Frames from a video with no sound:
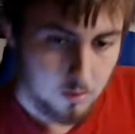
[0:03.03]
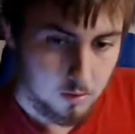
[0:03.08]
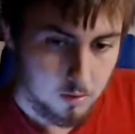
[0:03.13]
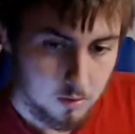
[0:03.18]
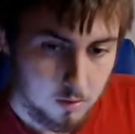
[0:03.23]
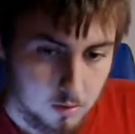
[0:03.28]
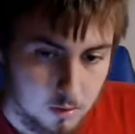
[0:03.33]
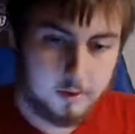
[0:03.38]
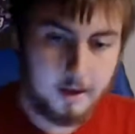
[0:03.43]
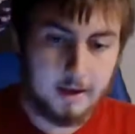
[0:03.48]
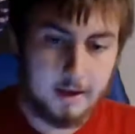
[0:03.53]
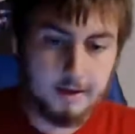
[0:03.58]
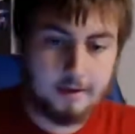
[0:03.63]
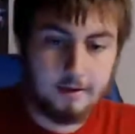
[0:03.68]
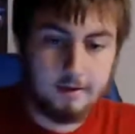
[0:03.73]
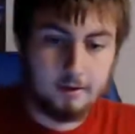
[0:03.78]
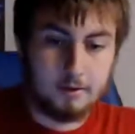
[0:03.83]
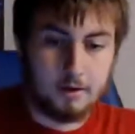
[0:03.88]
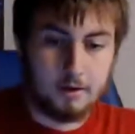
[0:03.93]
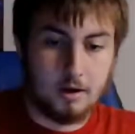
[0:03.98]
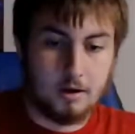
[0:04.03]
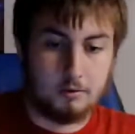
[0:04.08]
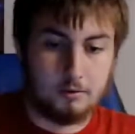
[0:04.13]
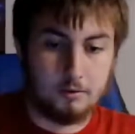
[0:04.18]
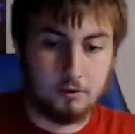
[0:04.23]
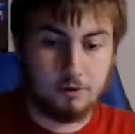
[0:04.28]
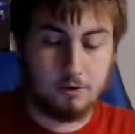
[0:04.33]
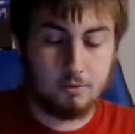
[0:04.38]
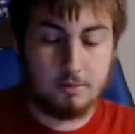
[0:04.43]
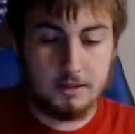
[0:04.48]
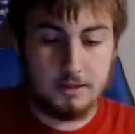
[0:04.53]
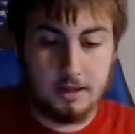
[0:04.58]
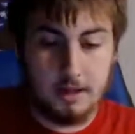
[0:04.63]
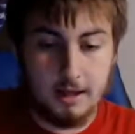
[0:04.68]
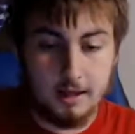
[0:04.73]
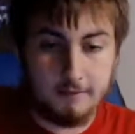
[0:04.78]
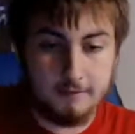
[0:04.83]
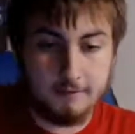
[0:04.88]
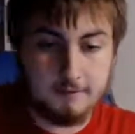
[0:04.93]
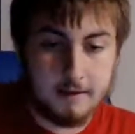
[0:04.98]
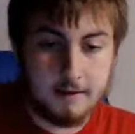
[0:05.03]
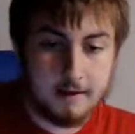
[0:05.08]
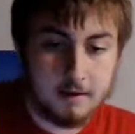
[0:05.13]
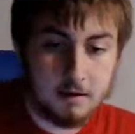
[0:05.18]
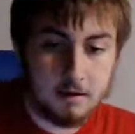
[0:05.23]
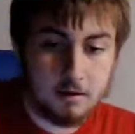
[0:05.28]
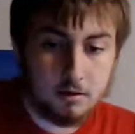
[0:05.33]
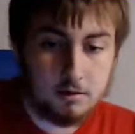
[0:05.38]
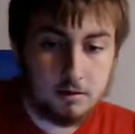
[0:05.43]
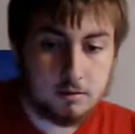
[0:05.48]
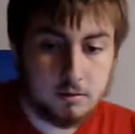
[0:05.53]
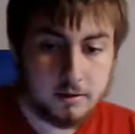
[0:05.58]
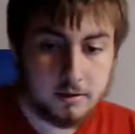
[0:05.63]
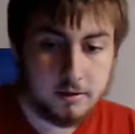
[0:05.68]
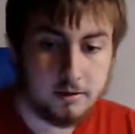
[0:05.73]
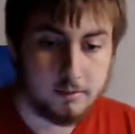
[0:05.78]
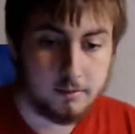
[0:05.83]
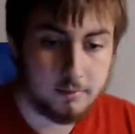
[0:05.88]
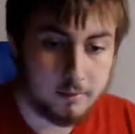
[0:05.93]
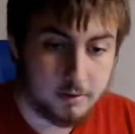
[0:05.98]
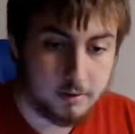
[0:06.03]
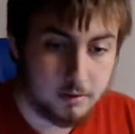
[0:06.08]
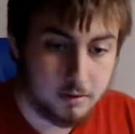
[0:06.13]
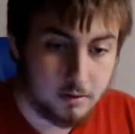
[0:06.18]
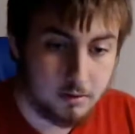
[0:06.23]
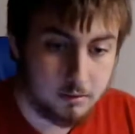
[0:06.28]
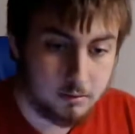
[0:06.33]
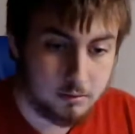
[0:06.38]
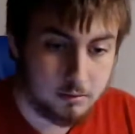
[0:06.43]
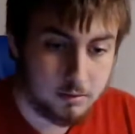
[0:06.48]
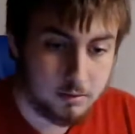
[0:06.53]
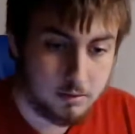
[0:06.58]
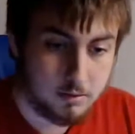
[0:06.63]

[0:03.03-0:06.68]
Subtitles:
Okay, there we go. We should be live now. Here we go.